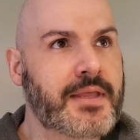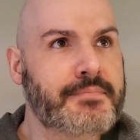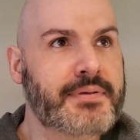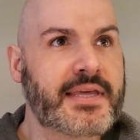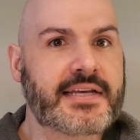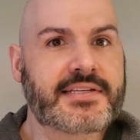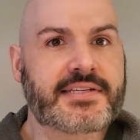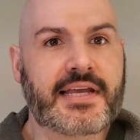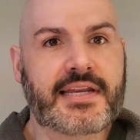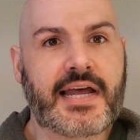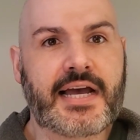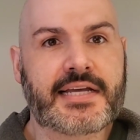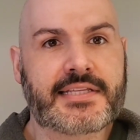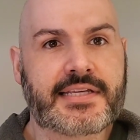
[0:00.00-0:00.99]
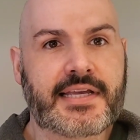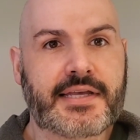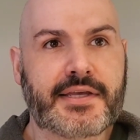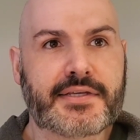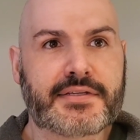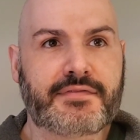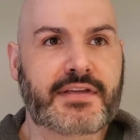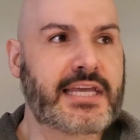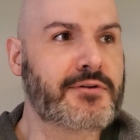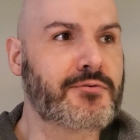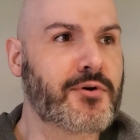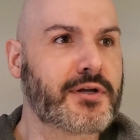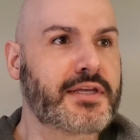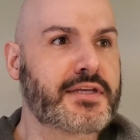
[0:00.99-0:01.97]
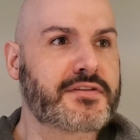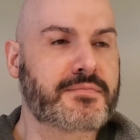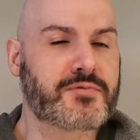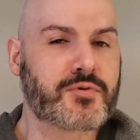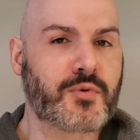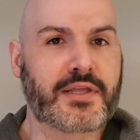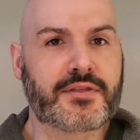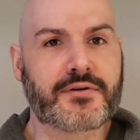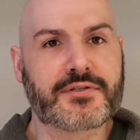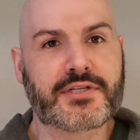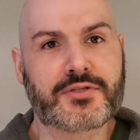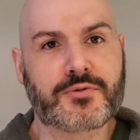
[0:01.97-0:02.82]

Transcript: PSA 9 sales of the key rookies from 2013,